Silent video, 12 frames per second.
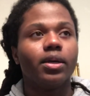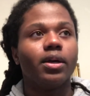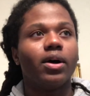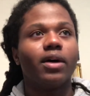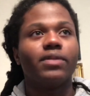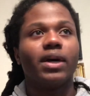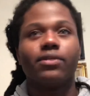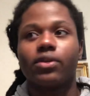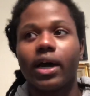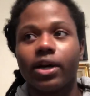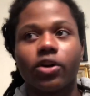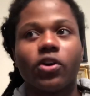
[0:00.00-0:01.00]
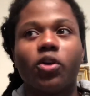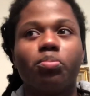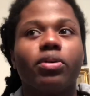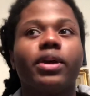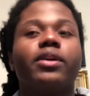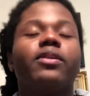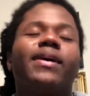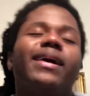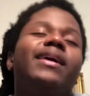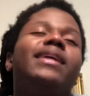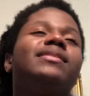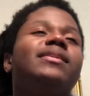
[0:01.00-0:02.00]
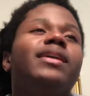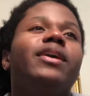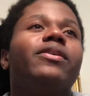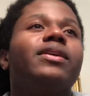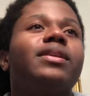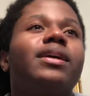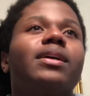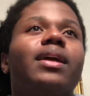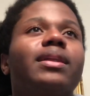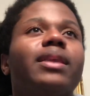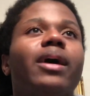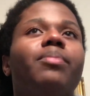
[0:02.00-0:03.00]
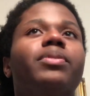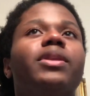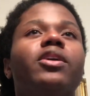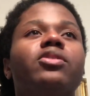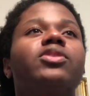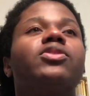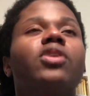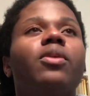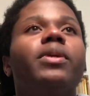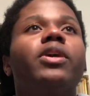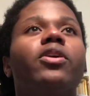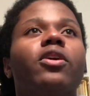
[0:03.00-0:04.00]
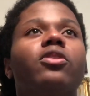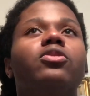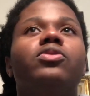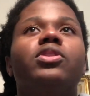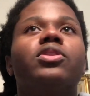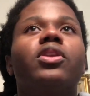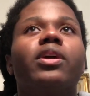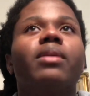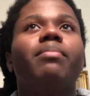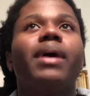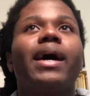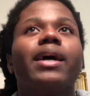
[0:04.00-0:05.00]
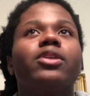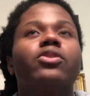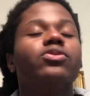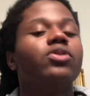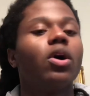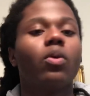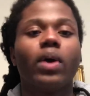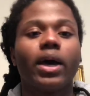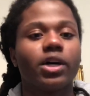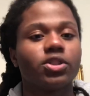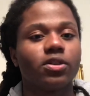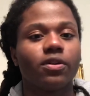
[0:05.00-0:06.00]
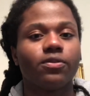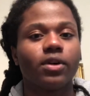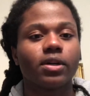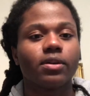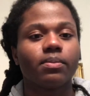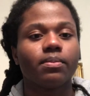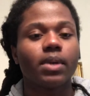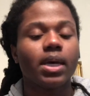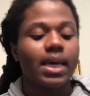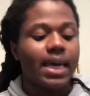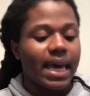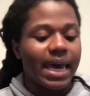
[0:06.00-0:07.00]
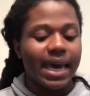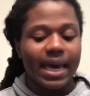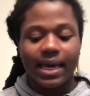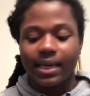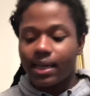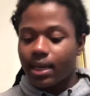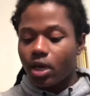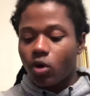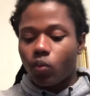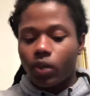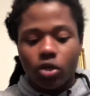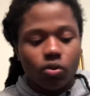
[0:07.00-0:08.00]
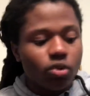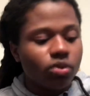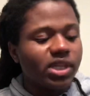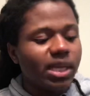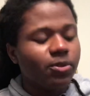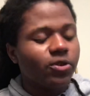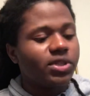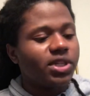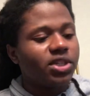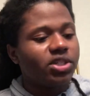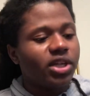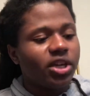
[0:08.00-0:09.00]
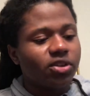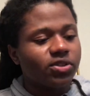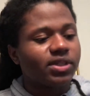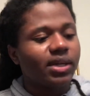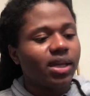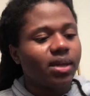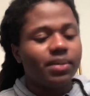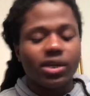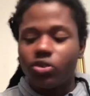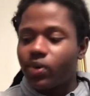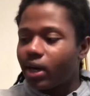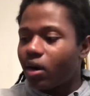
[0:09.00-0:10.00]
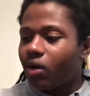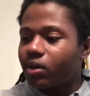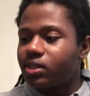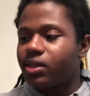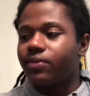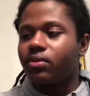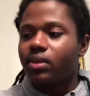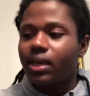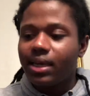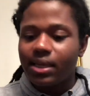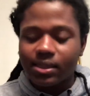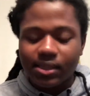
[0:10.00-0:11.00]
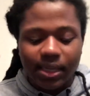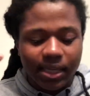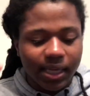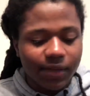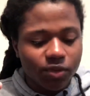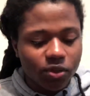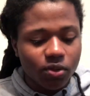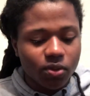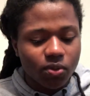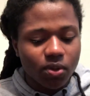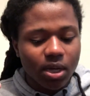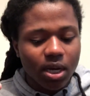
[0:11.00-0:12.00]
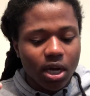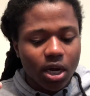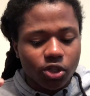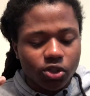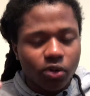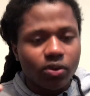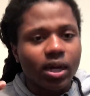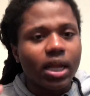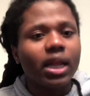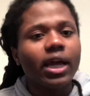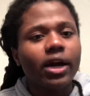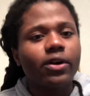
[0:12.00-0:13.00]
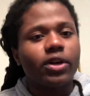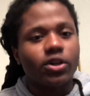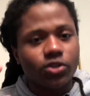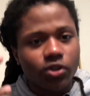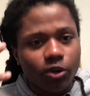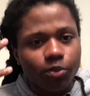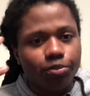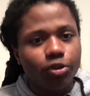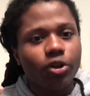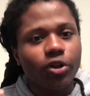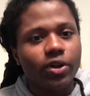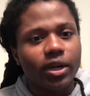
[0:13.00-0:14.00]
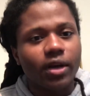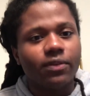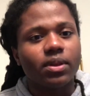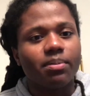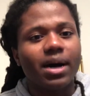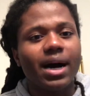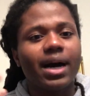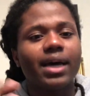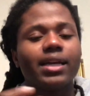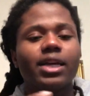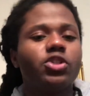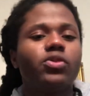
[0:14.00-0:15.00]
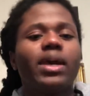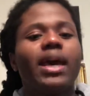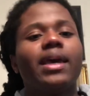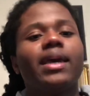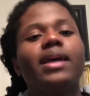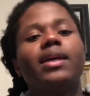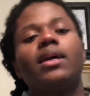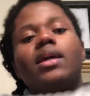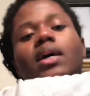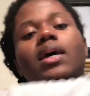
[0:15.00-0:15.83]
I've never gotten a girl pregnant or gotten an STD or anything like that. But there are just so many girls who, just looking back, there's no way I should have fucked them. And when you do semen retention and you're celibate and you got all these different things, it gives you a certain clarity, a certain purity of the mind that you can't get